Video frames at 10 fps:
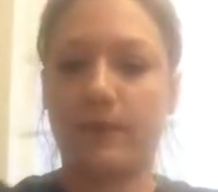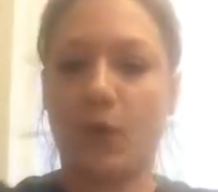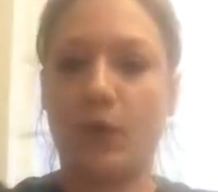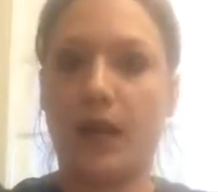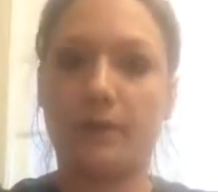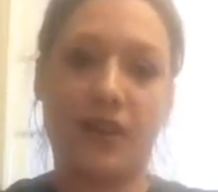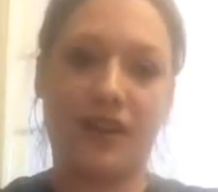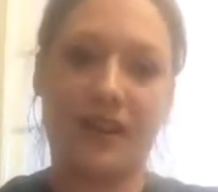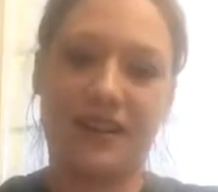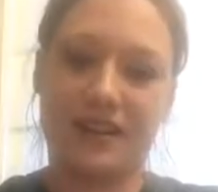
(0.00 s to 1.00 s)
when I'm
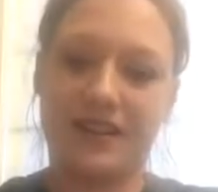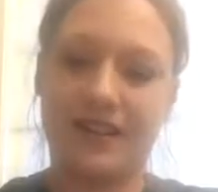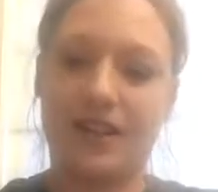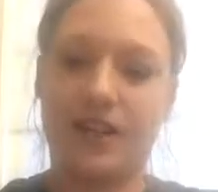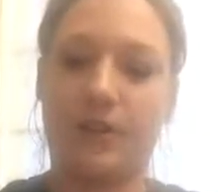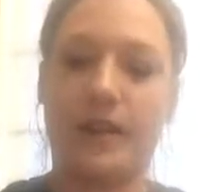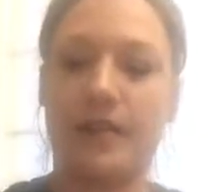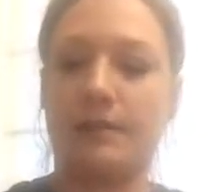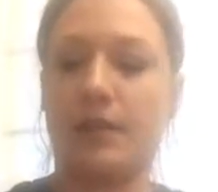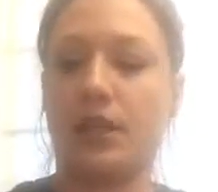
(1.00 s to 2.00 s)
curing, because you know we need
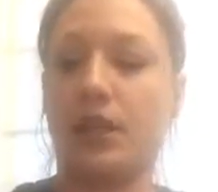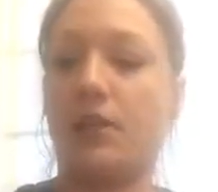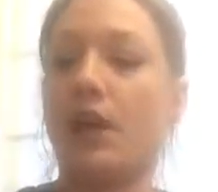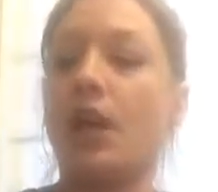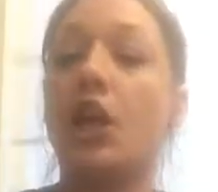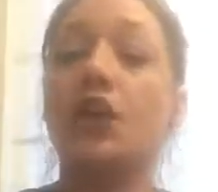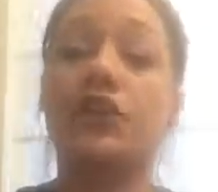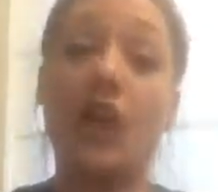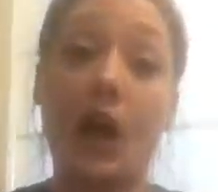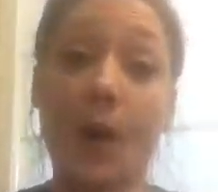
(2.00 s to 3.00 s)
something to do.
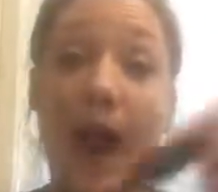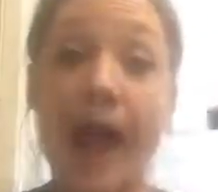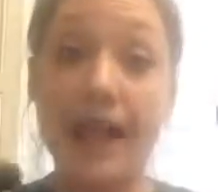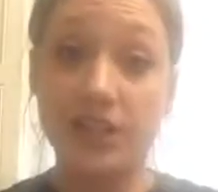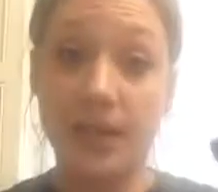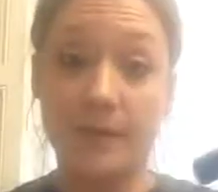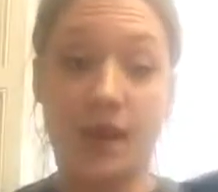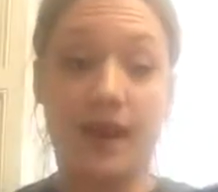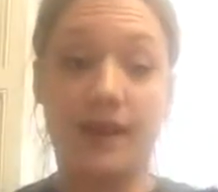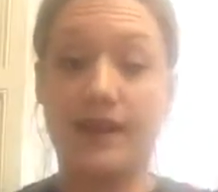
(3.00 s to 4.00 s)
So at
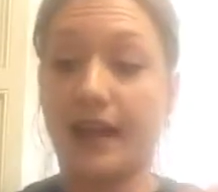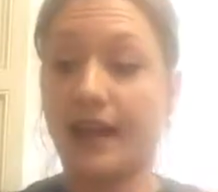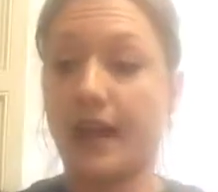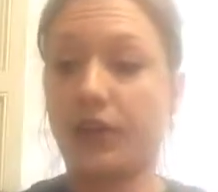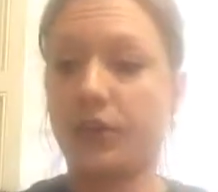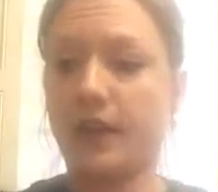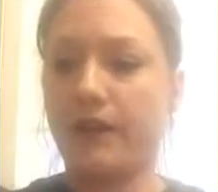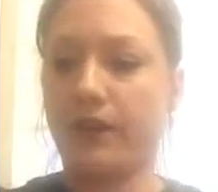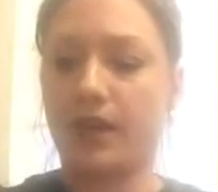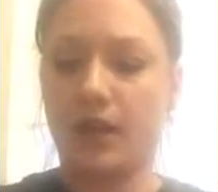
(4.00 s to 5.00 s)
JamCon, I got 3
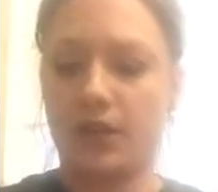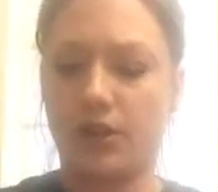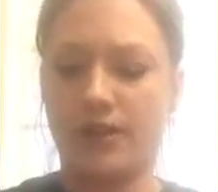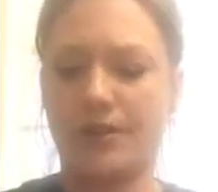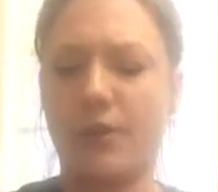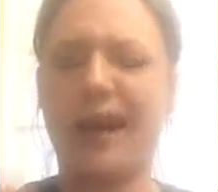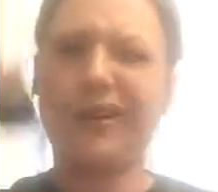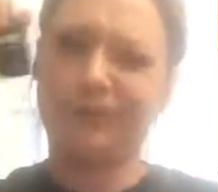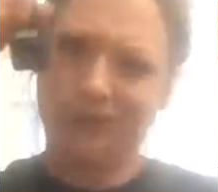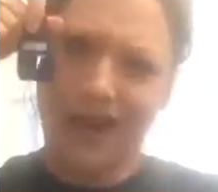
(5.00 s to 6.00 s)
different colors.
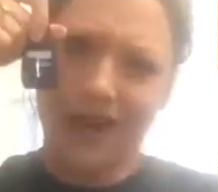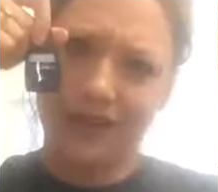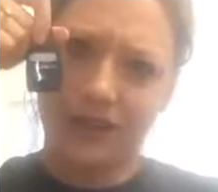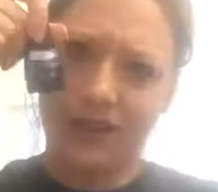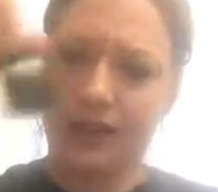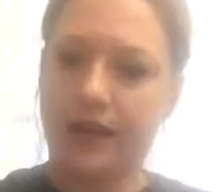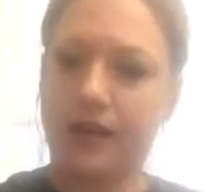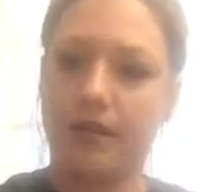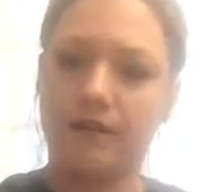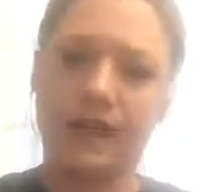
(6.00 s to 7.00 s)
Well, I got the
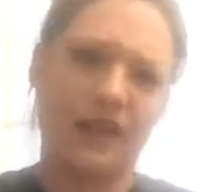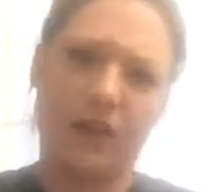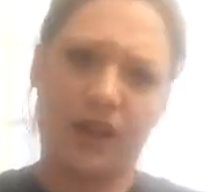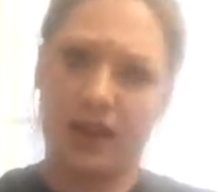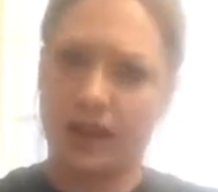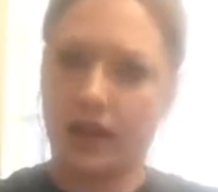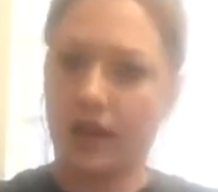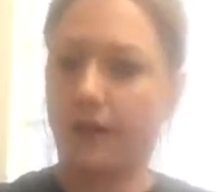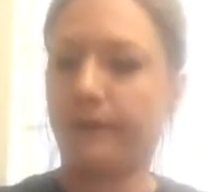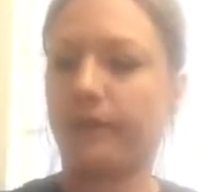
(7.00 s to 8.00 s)
clear. That's not really a
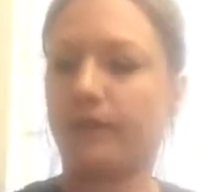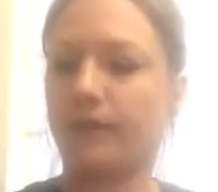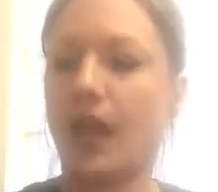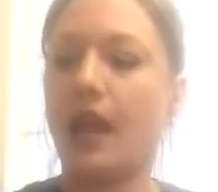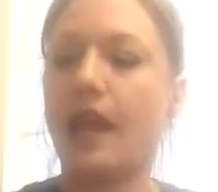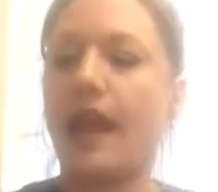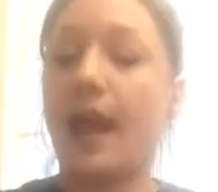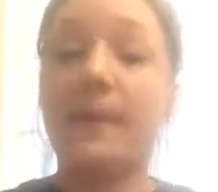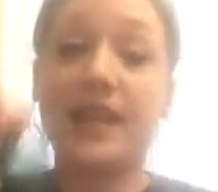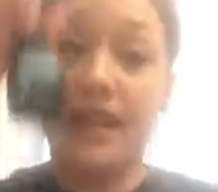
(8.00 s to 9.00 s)
color.
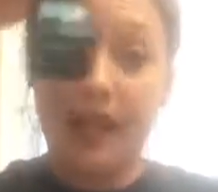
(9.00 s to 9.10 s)
But then I